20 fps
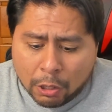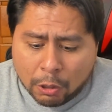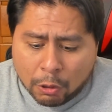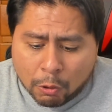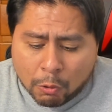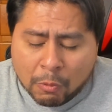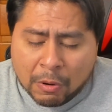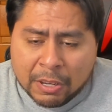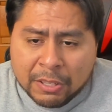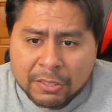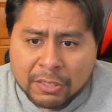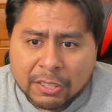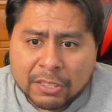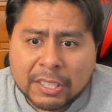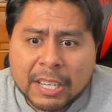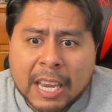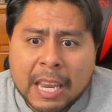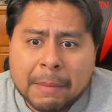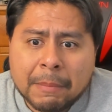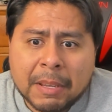Who wins this
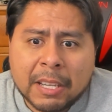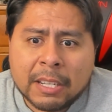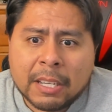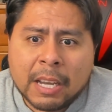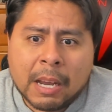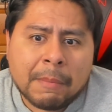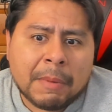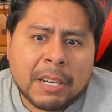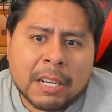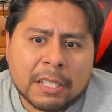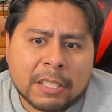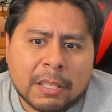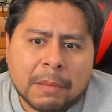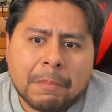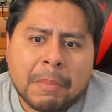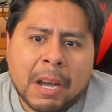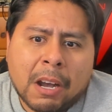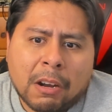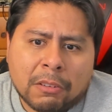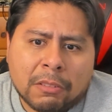game? I mean, it's
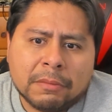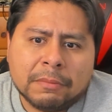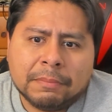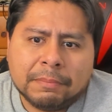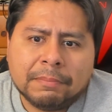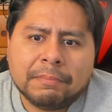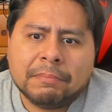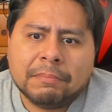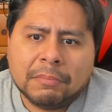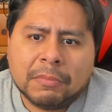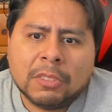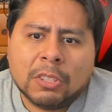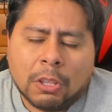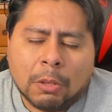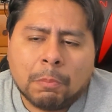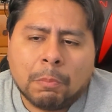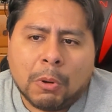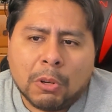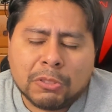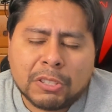about, the
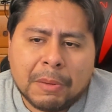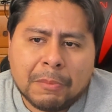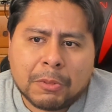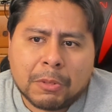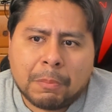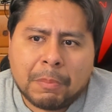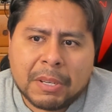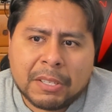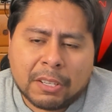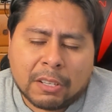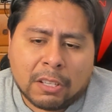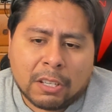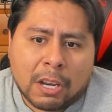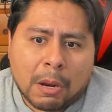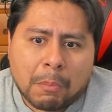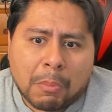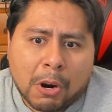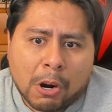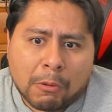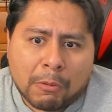both teams are basically
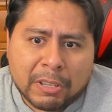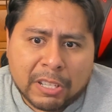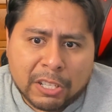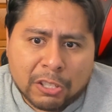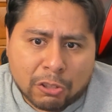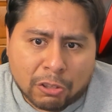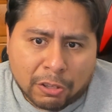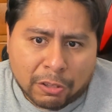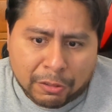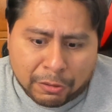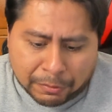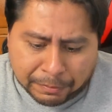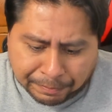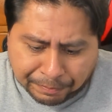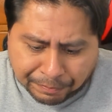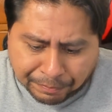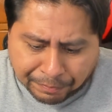on par with each other.